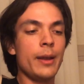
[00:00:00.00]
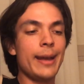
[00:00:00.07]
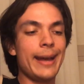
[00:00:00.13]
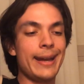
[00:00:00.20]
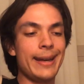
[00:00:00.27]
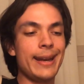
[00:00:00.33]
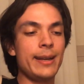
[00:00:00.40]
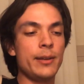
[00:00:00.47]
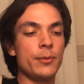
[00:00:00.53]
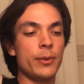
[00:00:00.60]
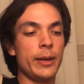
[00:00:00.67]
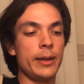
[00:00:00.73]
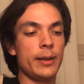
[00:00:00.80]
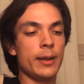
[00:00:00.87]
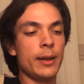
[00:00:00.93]
At any
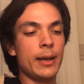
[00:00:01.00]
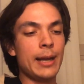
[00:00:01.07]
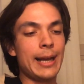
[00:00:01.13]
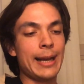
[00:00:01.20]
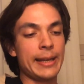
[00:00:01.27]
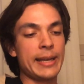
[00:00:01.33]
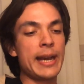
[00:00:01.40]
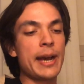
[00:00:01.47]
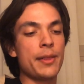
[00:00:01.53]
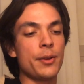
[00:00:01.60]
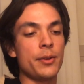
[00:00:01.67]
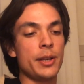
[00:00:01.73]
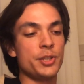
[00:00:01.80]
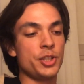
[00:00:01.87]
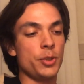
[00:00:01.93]
rate, I gather
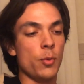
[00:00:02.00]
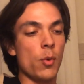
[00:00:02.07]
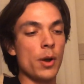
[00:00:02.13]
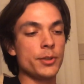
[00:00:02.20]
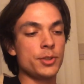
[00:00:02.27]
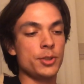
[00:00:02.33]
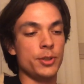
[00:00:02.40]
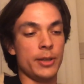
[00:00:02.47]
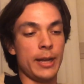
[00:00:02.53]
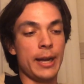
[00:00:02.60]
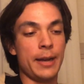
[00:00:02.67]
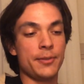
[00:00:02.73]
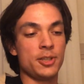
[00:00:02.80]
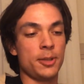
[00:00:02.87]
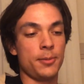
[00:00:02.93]
that she wants you to
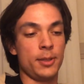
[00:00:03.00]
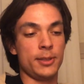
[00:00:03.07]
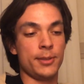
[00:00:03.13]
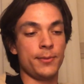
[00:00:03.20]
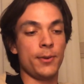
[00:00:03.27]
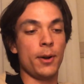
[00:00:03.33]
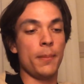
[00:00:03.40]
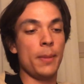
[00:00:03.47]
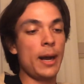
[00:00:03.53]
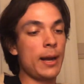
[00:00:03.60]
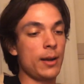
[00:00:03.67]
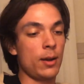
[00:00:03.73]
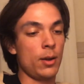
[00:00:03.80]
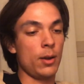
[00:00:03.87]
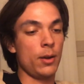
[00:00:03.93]
have something to fall
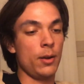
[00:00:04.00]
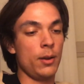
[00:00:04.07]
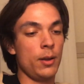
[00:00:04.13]
back on